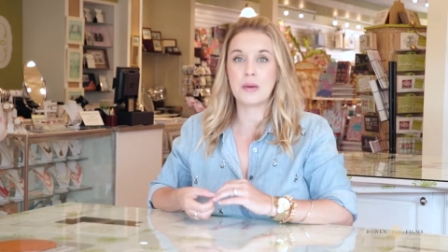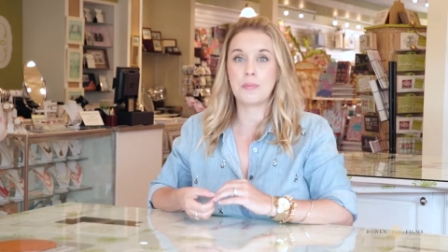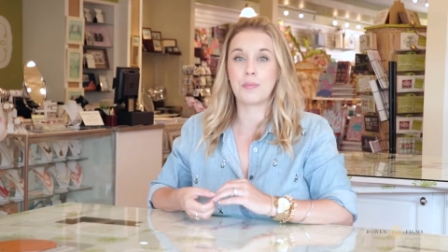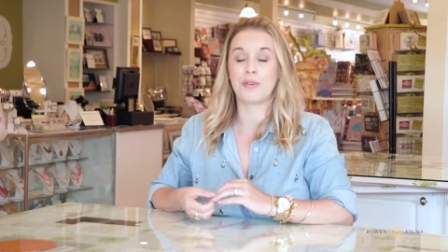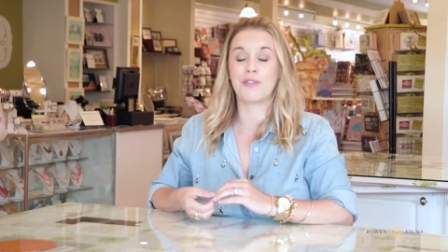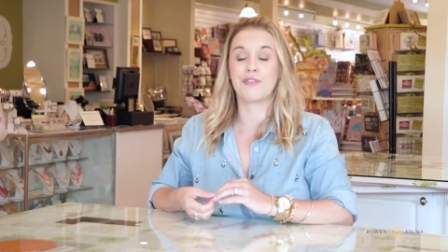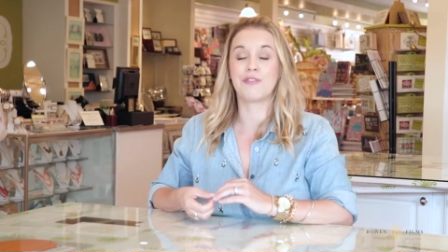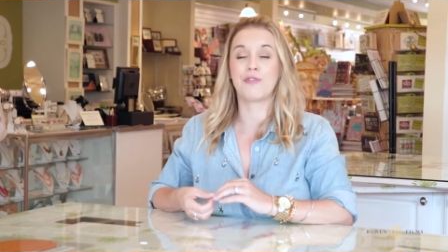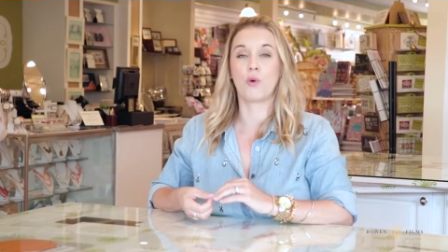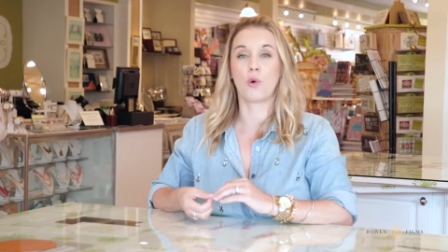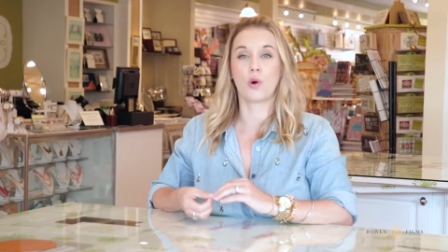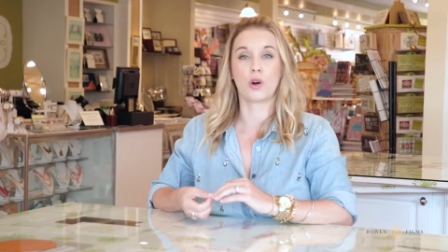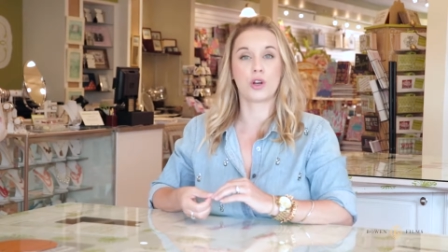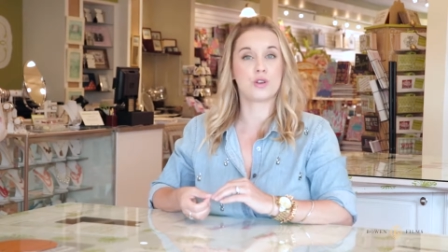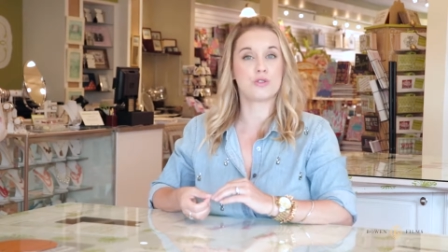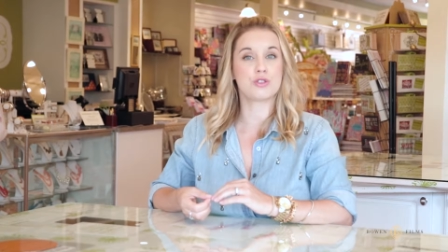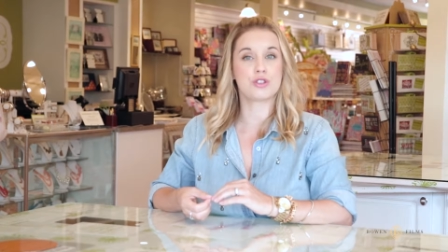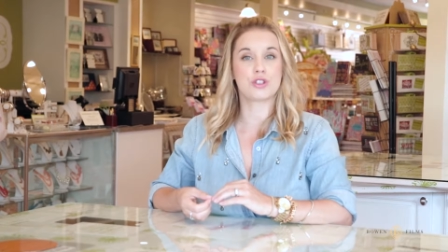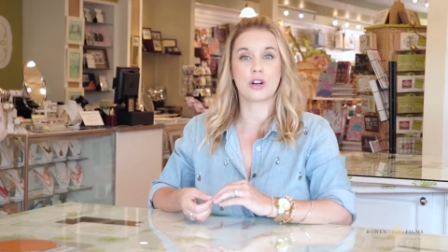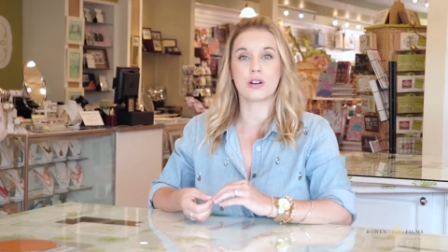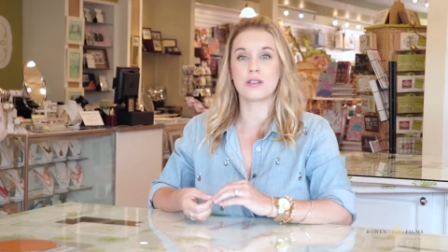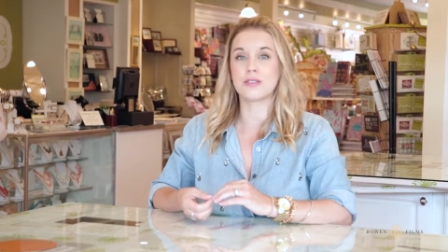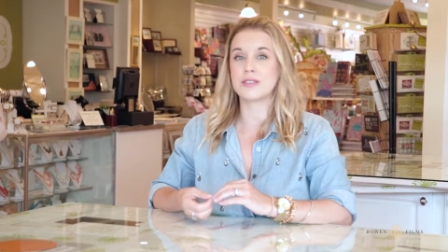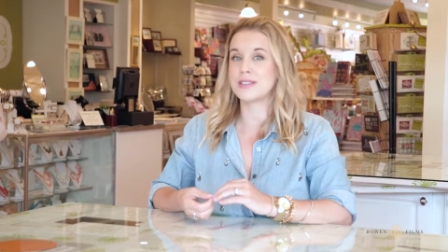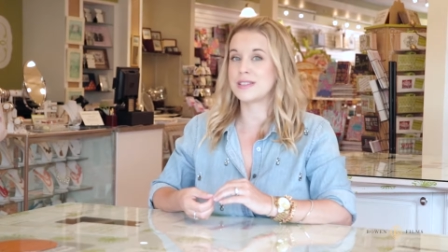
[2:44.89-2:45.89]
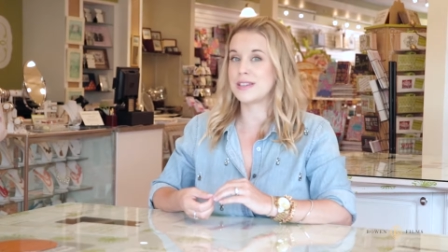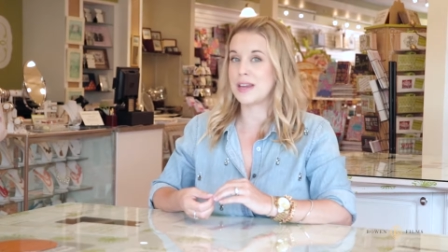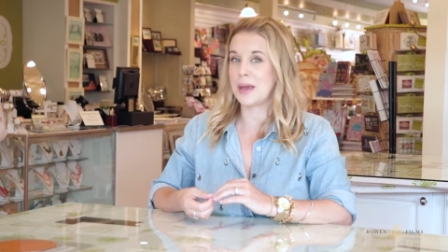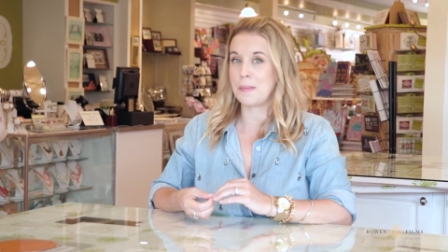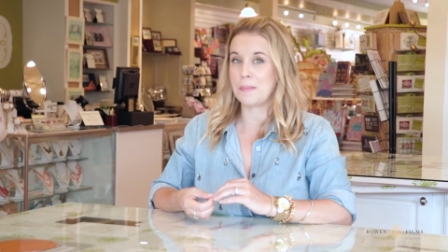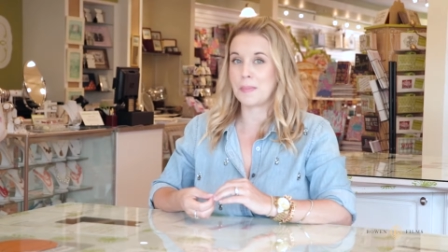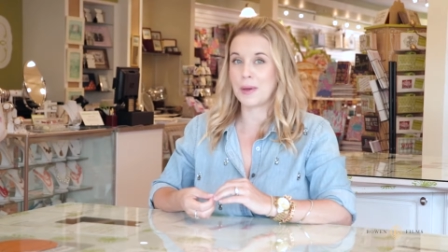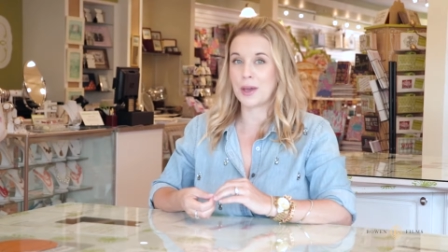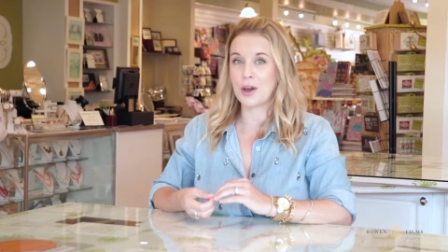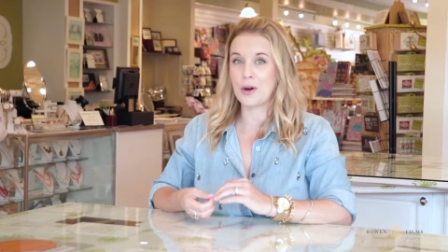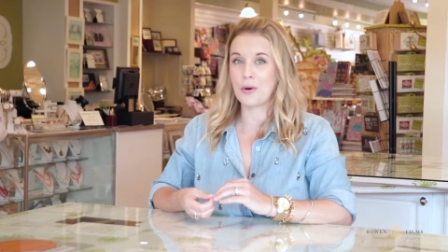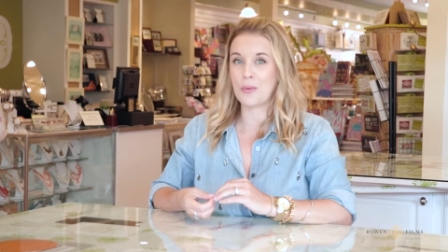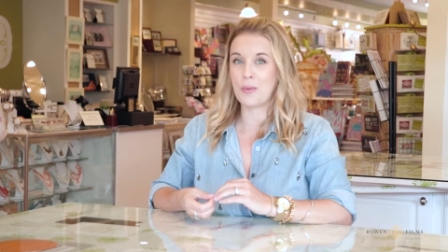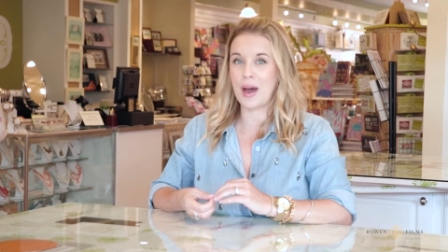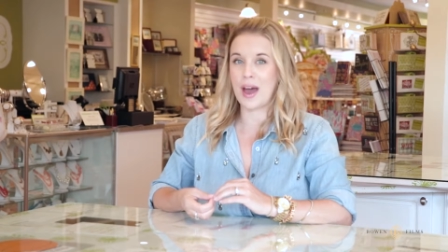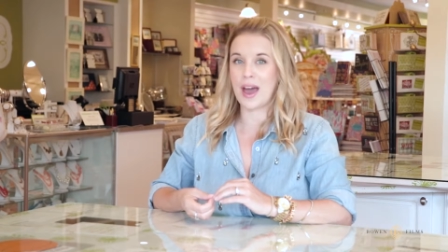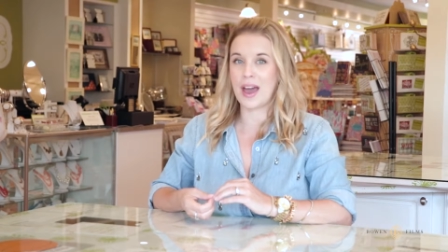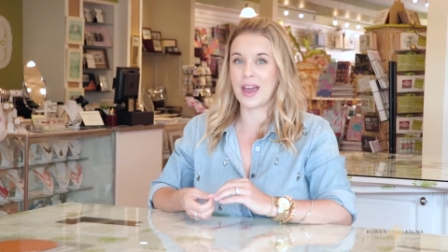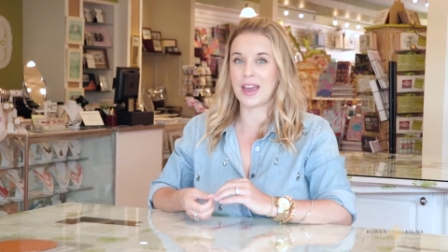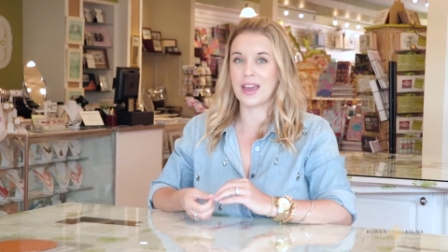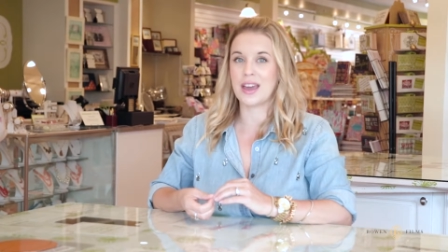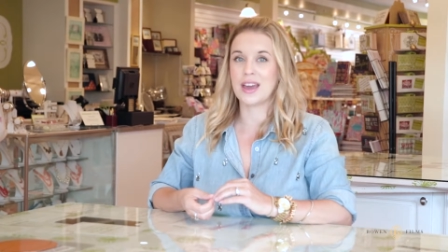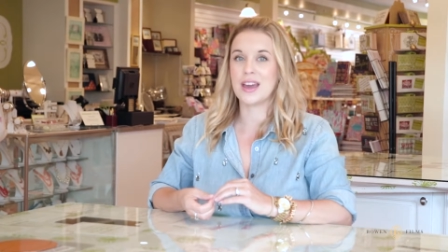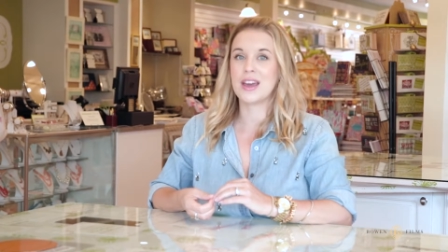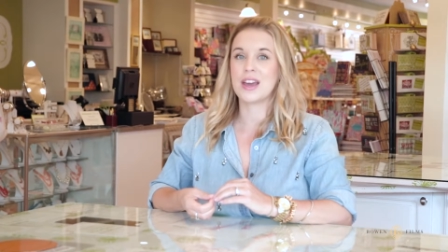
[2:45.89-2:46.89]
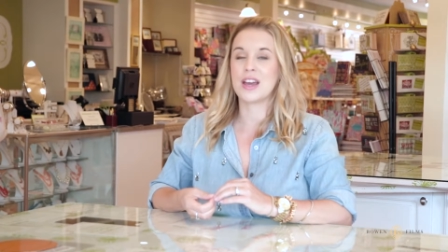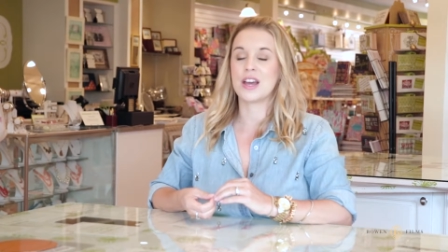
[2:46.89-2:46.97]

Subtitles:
before you start stamping away